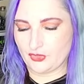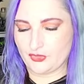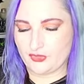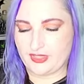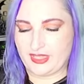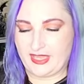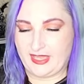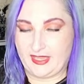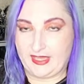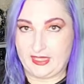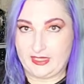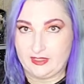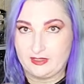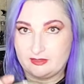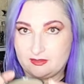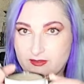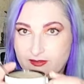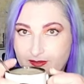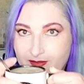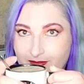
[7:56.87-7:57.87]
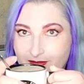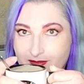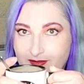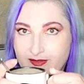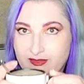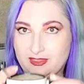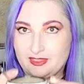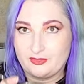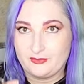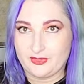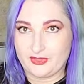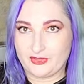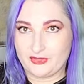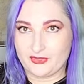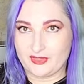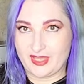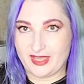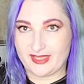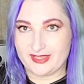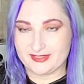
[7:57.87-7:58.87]
Okay, here we
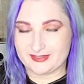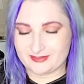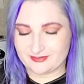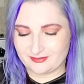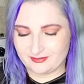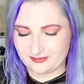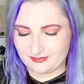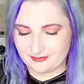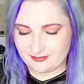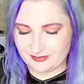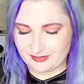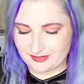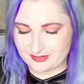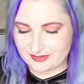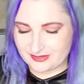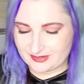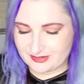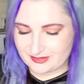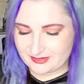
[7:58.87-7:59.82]
go, guys. This